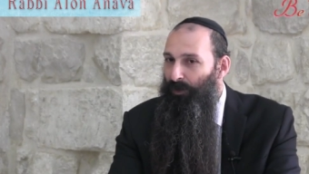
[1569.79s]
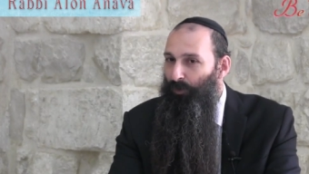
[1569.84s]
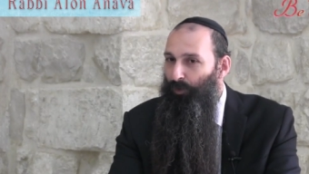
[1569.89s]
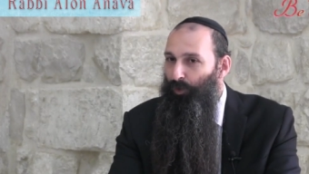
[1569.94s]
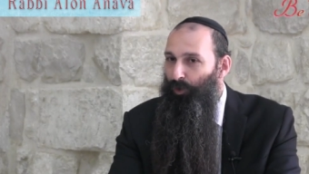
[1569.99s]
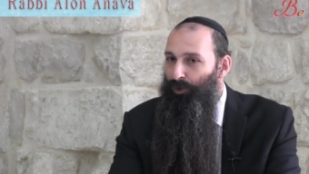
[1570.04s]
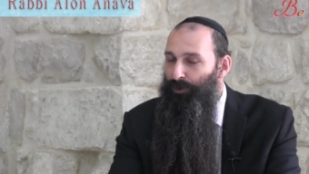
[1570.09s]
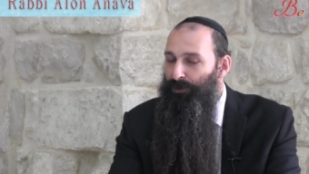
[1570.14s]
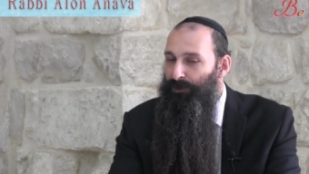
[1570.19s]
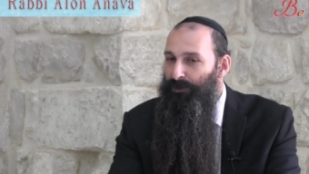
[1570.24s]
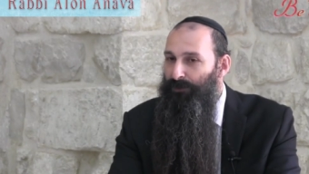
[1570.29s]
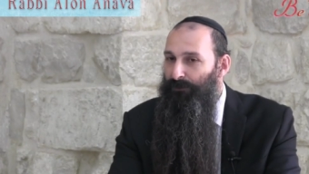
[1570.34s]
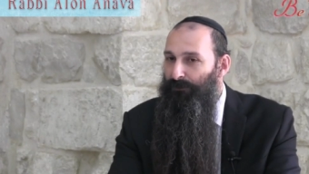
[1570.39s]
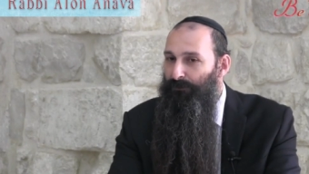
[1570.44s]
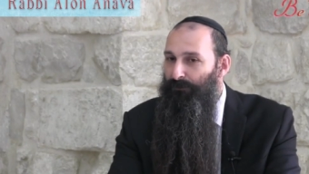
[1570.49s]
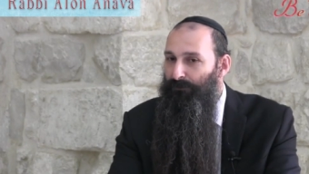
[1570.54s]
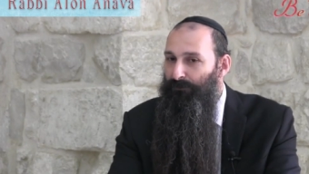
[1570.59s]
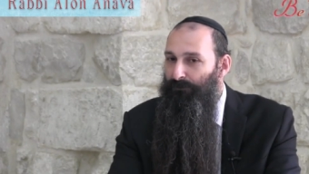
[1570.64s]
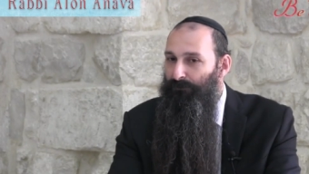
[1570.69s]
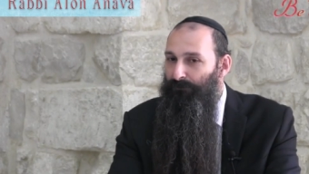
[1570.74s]
was
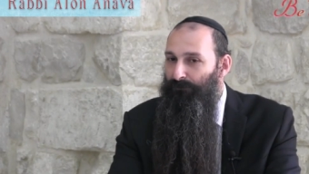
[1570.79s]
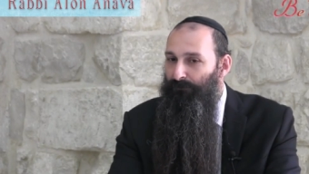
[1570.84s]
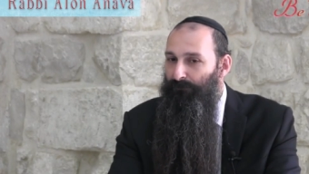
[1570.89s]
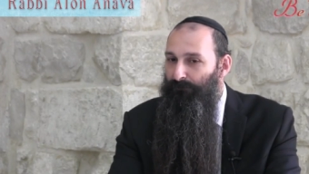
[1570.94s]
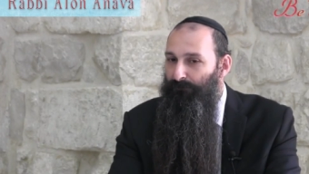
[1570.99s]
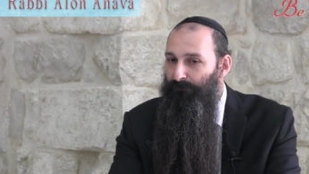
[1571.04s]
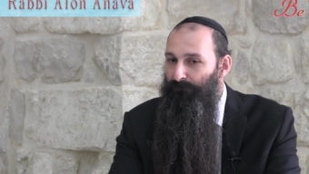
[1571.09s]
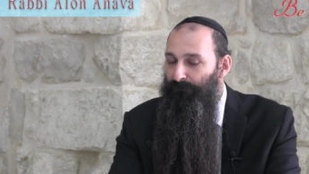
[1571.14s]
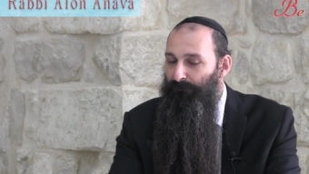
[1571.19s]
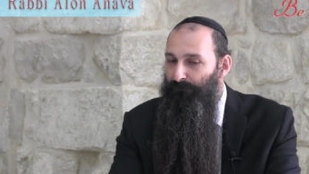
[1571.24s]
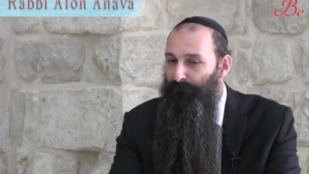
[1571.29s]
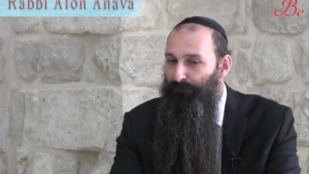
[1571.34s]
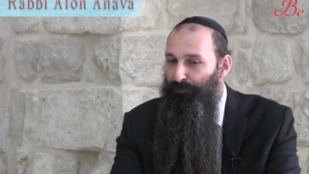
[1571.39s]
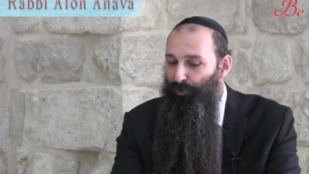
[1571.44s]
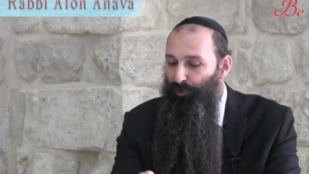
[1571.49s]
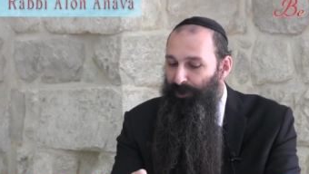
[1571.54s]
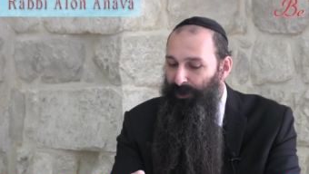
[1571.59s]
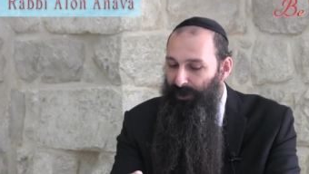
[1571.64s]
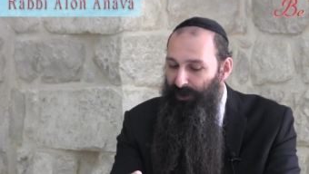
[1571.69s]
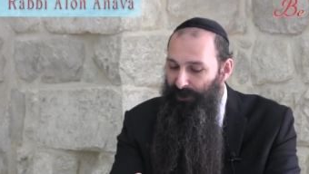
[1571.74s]

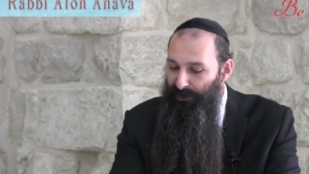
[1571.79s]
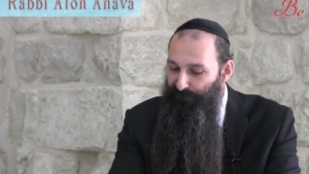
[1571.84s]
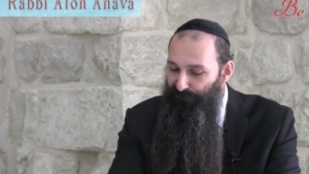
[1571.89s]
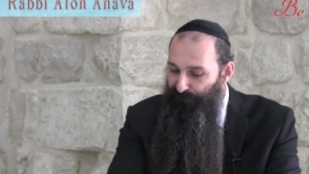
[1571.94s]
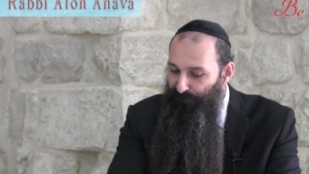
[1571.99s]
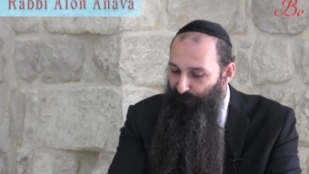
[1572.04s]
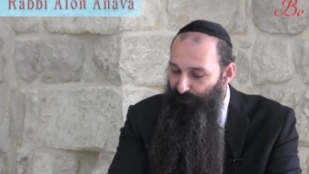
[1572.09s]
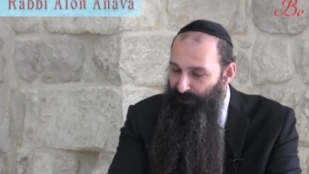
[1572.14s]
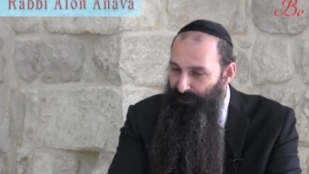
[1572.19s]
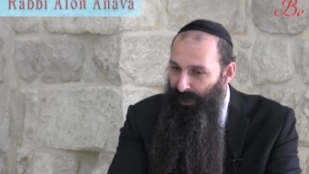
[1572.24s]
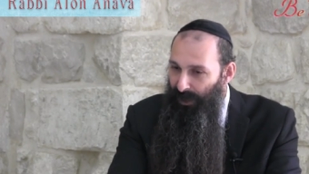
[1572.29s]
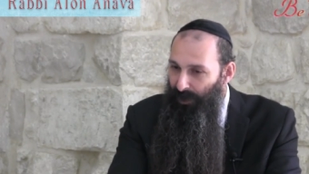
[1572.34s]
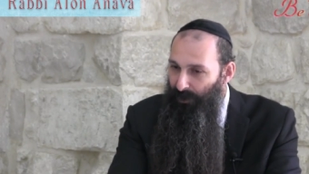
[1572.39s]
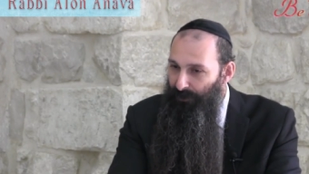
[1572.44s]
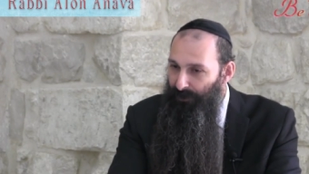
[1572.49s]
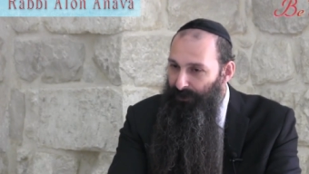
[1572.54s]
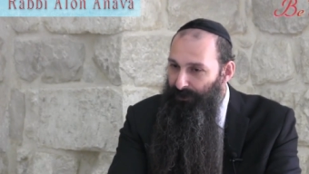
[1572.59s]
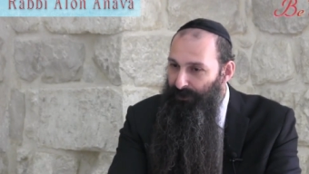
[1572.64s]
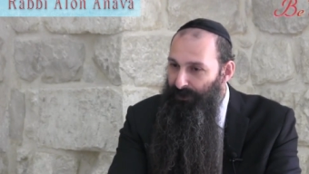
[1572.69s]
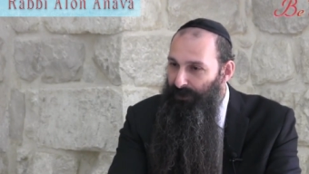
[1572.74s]
putting his foot
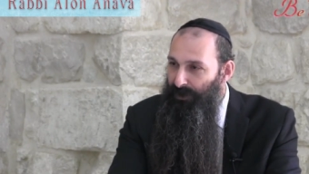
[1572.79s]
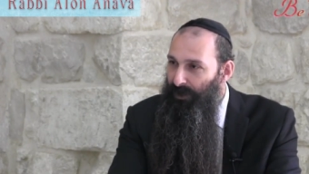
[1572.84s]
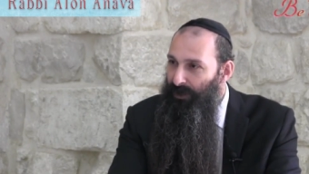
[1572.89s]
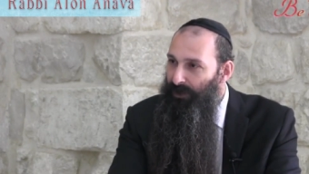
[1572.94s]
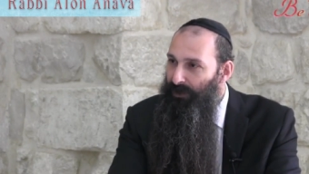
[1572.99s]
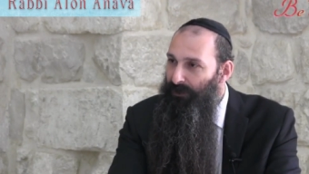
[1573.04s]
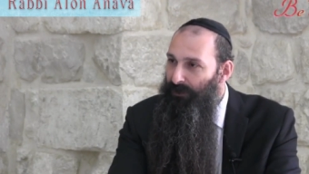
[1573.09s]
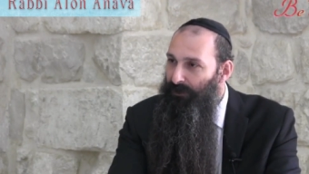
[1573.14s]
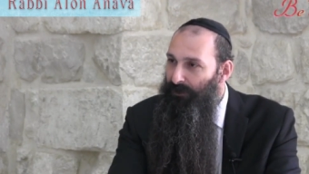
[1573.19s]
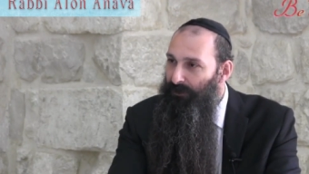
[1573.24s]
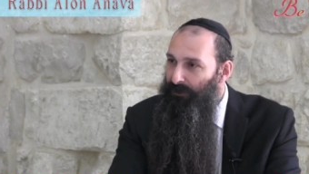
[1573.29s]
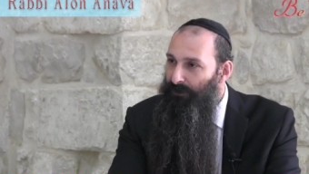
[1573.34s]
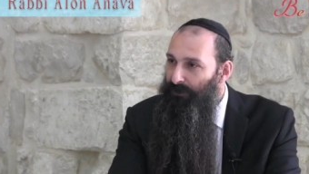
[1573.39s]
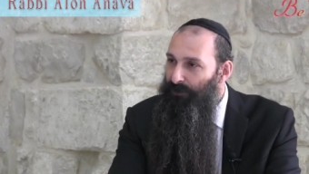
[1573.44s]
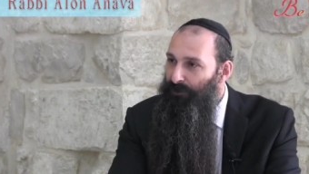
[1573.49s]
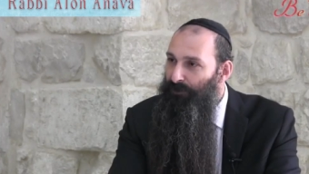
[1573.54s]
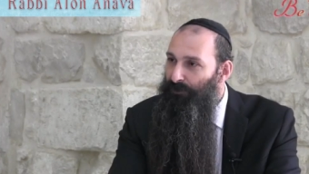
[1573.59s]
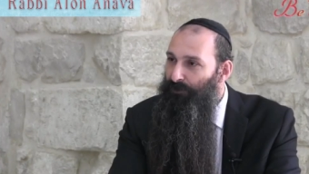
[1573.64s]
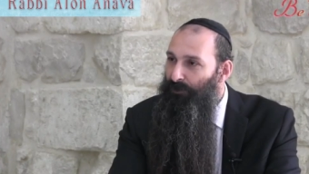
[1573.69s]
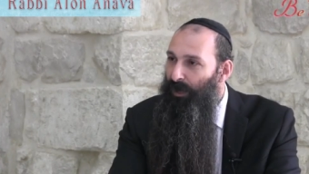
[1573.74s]
down and
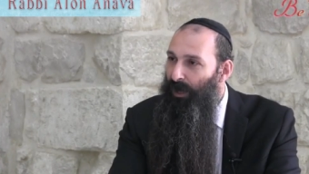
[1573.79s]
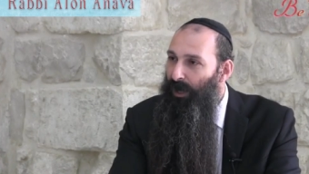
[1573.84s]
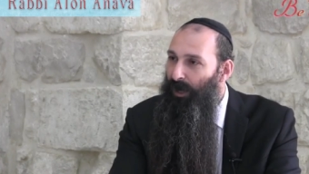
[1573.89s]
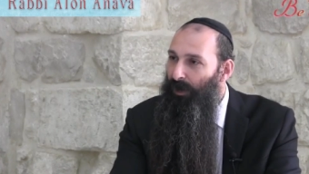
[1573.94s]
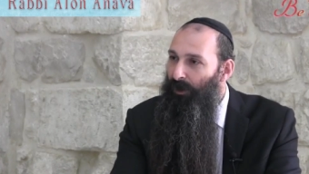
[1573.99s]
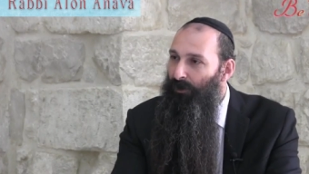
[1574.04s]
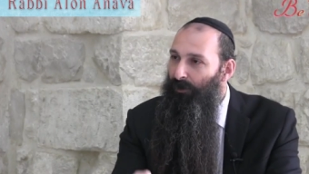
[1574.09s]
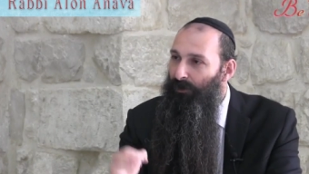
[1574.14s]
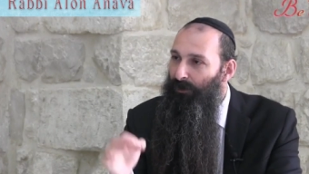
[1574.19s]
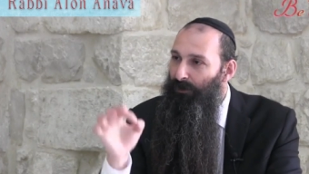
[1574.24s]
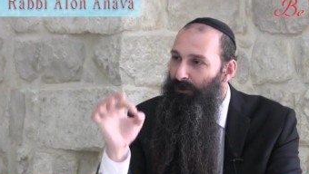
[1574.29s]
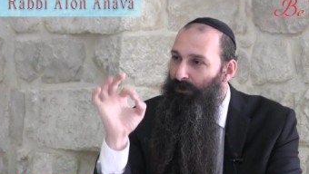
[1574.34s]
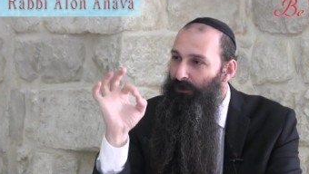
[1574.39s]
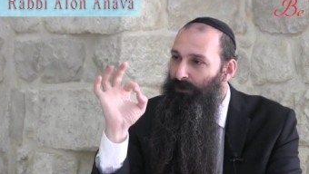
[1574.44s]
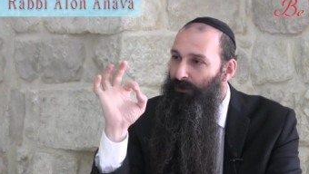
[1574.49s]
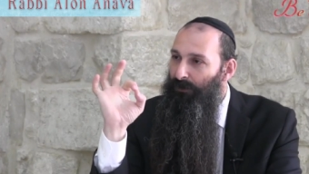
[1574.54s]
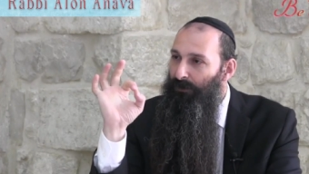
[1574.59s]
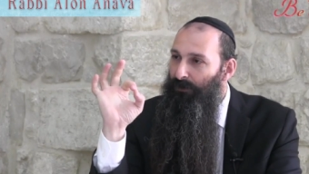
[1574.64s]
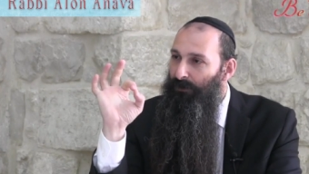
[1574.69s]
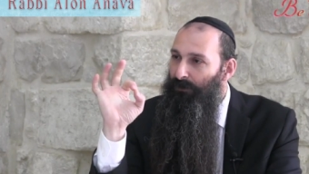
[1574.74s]
saying, You are
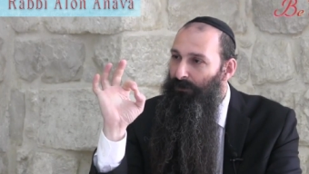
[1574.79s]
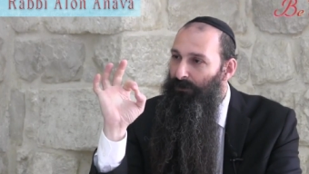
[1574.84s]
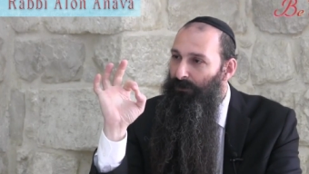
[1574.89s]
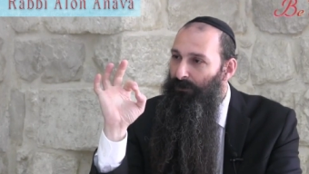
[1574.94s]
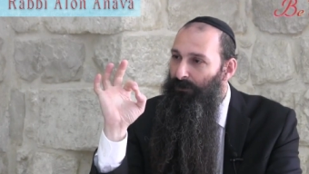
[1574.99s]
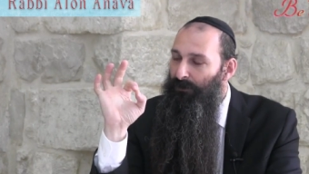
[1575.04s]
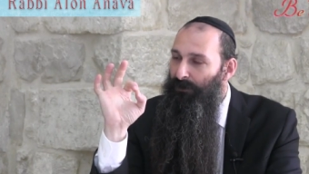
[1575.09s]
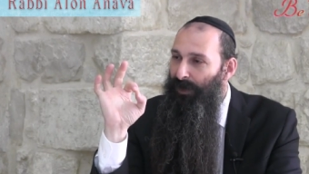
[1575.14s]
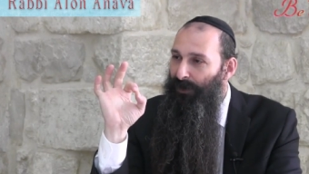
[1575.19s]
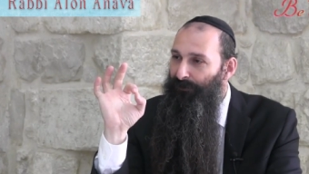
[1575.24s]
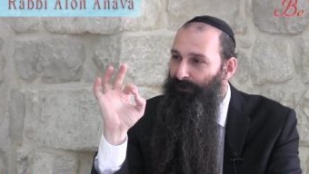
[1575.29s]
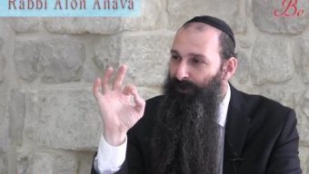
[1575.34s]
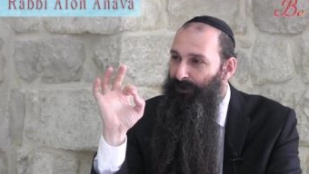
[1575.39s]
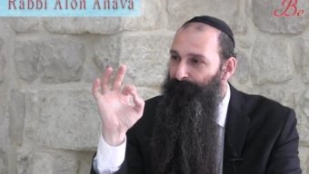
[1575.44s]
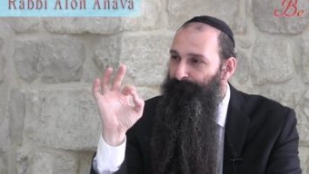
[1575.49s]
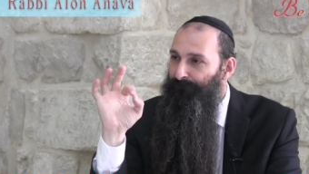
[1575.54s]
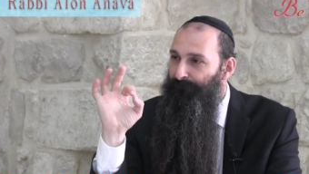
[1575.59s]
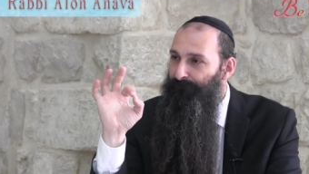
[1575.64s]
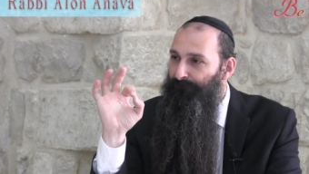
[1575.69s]
nothing.